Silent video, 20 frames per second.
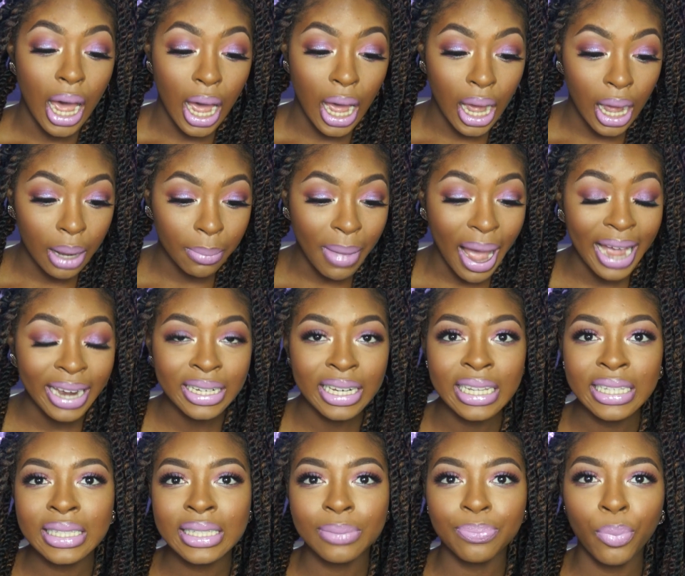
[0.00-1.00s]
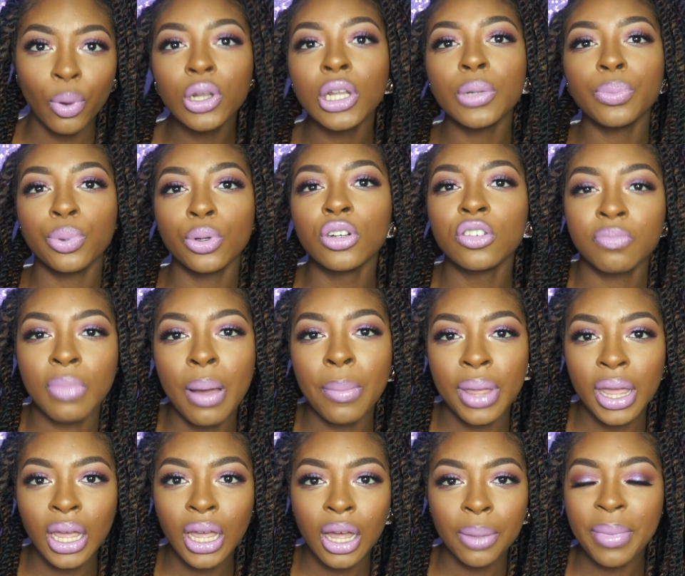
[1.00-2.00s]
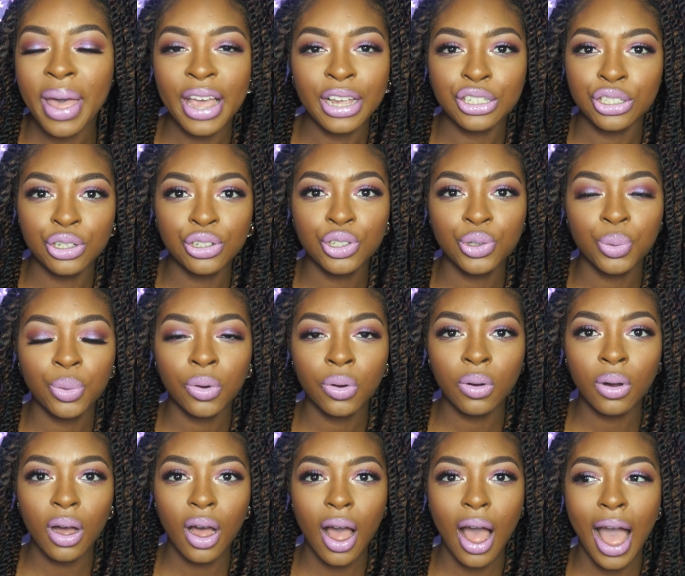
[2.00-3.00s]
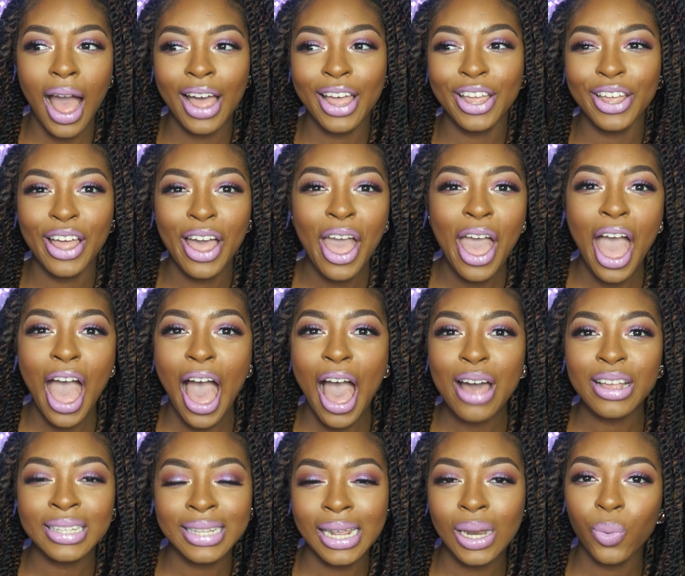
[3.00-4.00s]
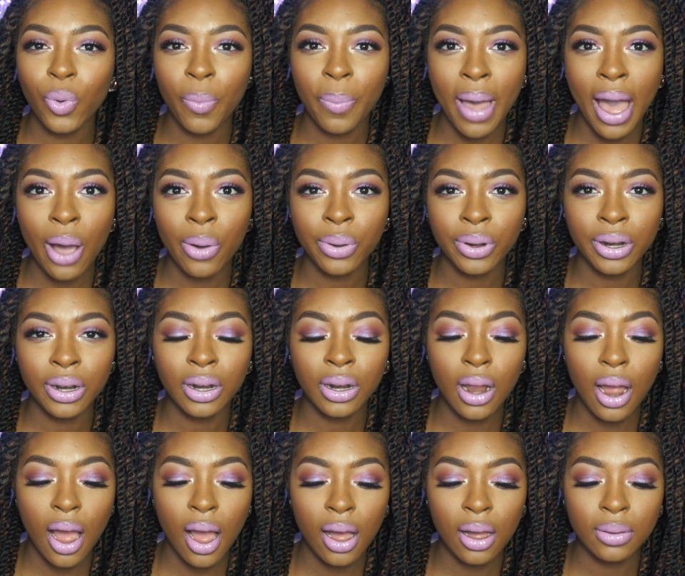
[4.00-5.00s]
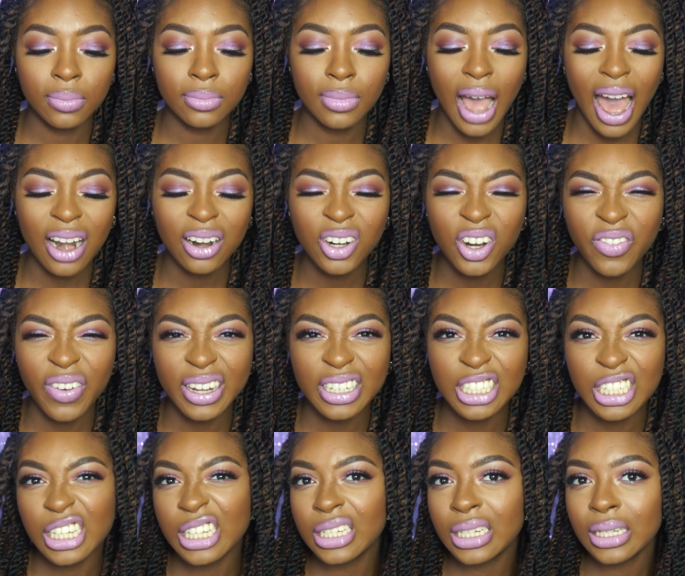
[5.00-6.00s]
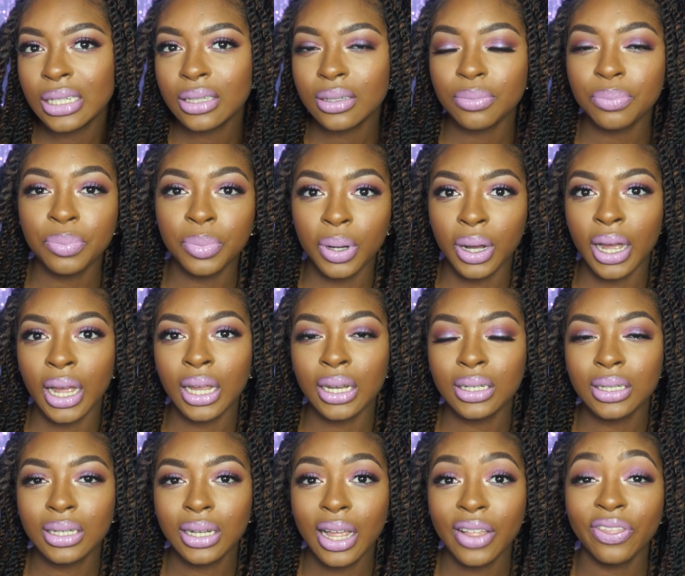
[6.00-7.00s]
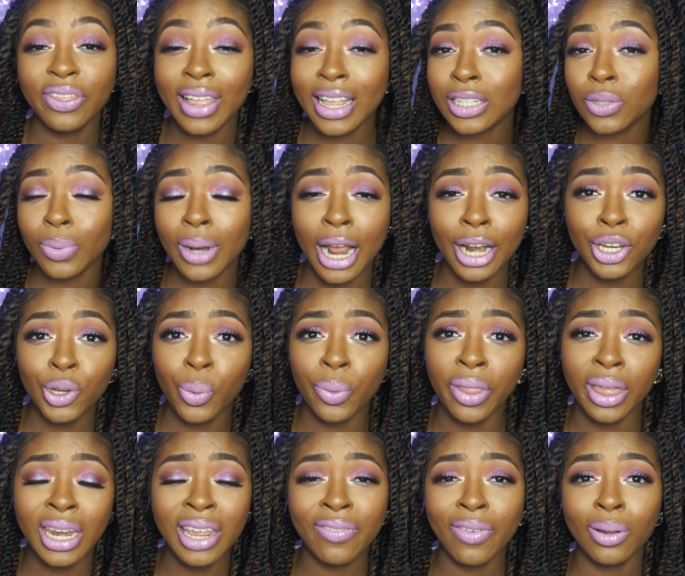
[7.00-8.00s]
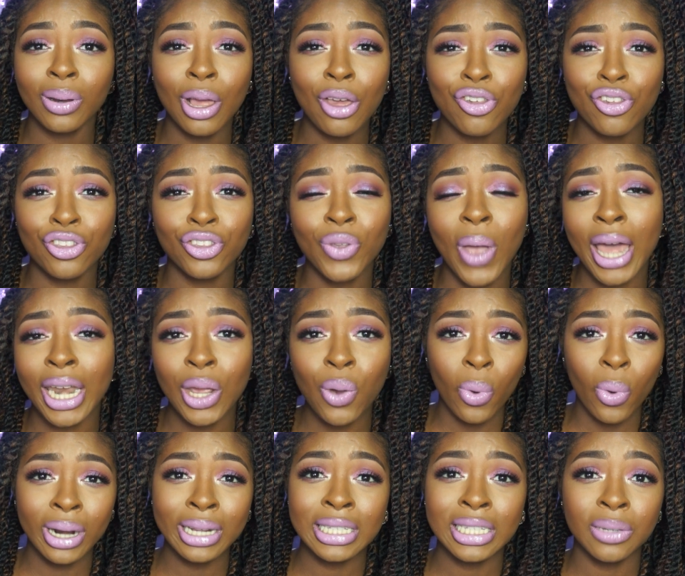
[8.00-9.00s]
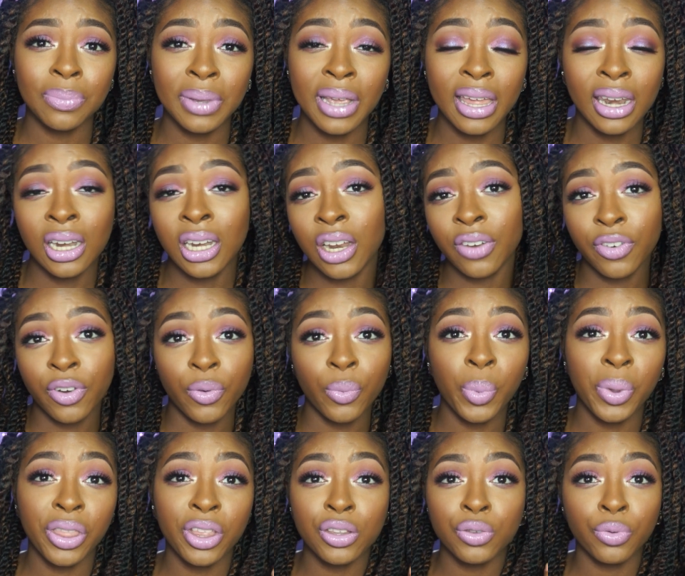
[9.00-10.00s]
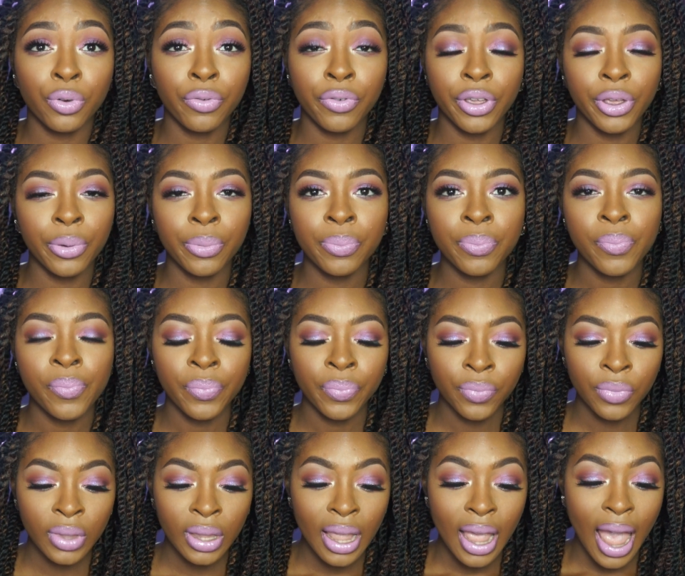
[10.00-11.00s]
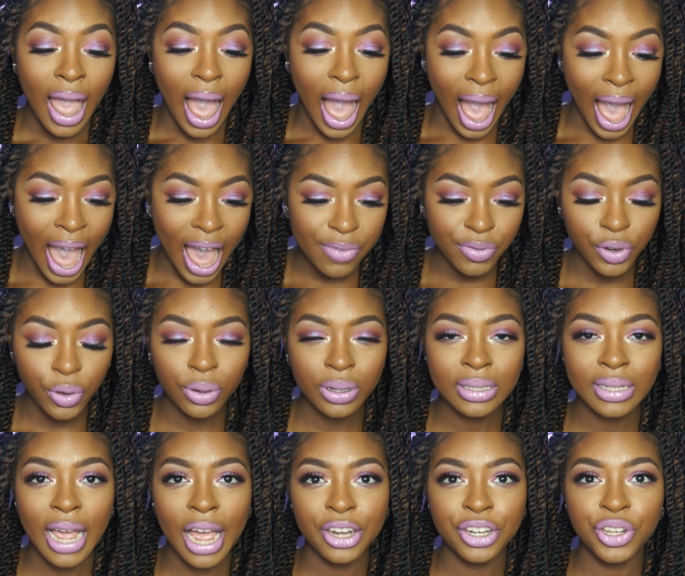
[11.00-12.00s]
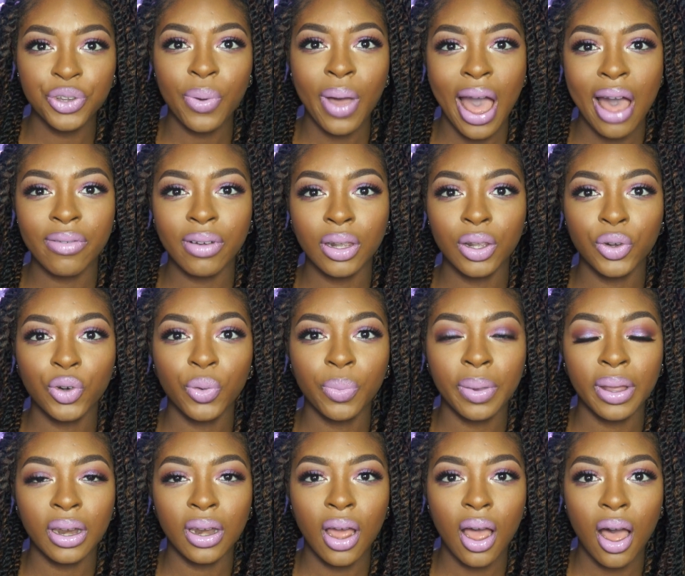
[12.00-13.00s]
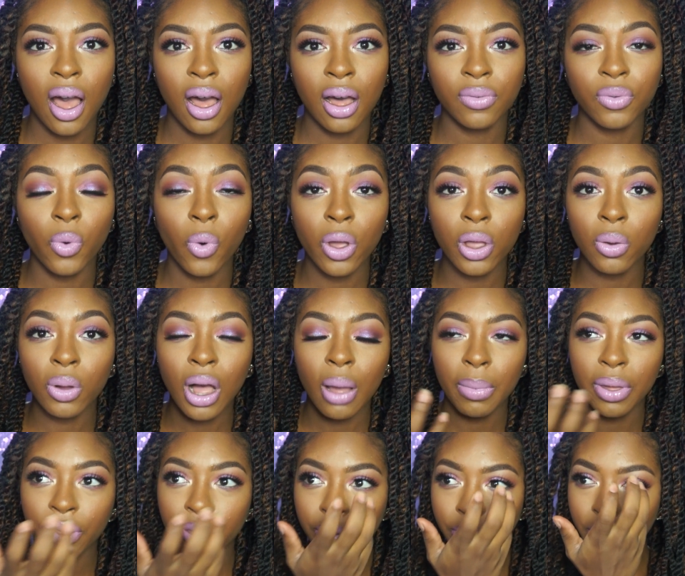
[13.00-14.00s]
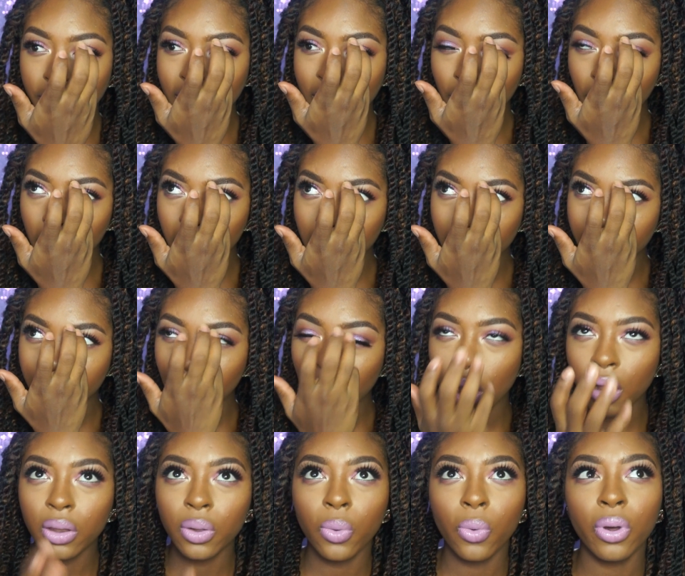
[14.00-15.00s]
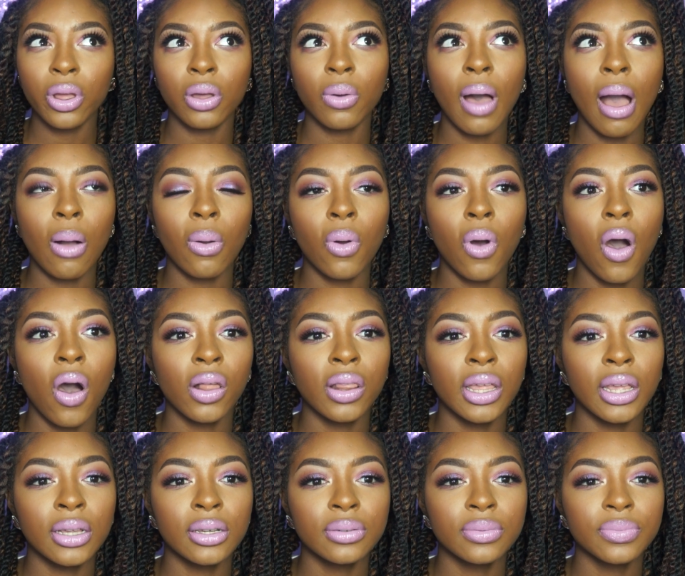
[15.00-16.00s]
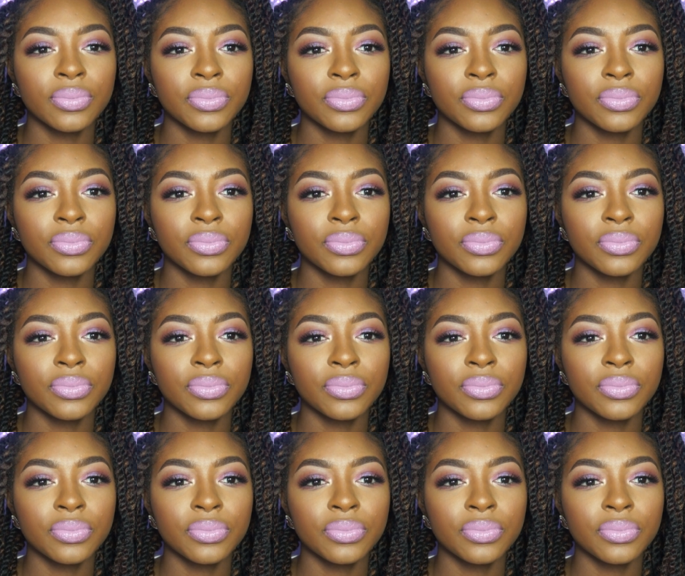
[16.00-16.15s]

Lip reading: I did bulletproof my makeup as usual. I set it with powder. I don't know if I cheated, but that's what I do with any foundation, so I want it to be any different with this review. I have noticed that I do have a little bit of oil coming through, and I won't even call it oil. I'll call it